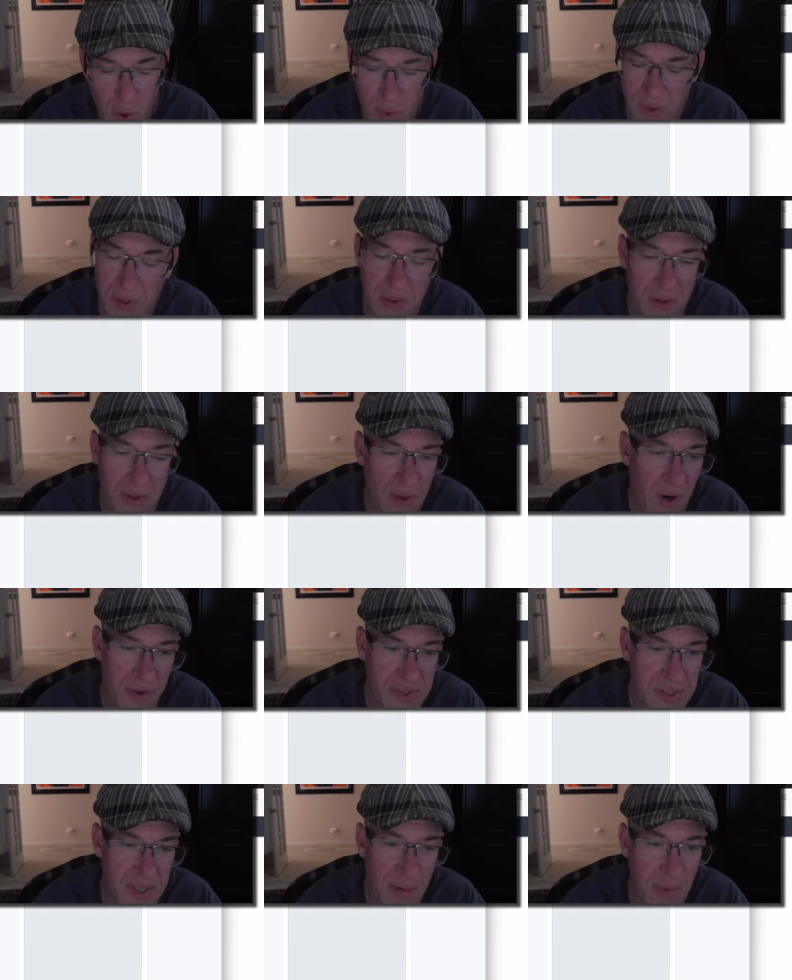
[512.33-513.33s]
Those are the
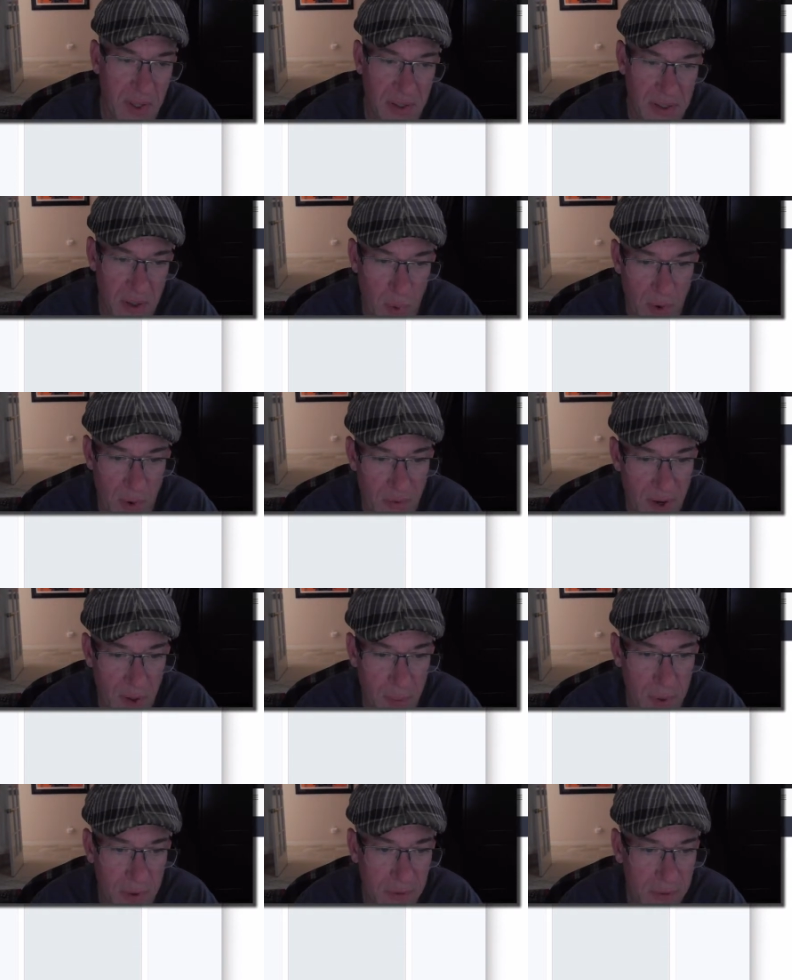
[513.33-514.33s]
same things that were
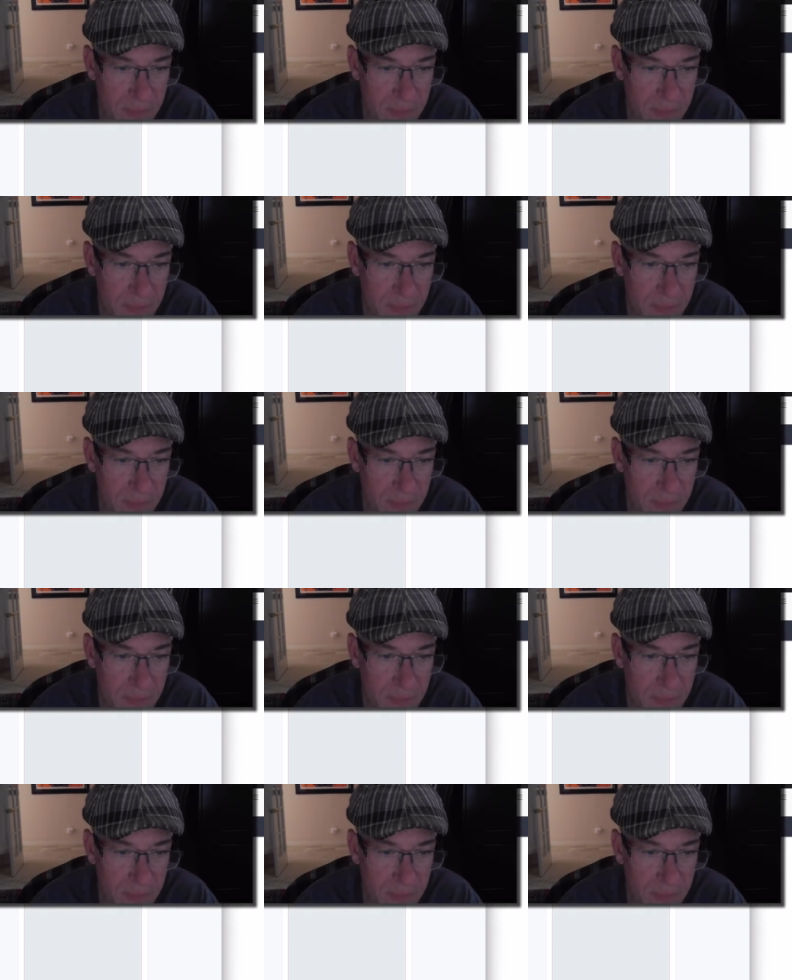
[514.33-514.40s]
available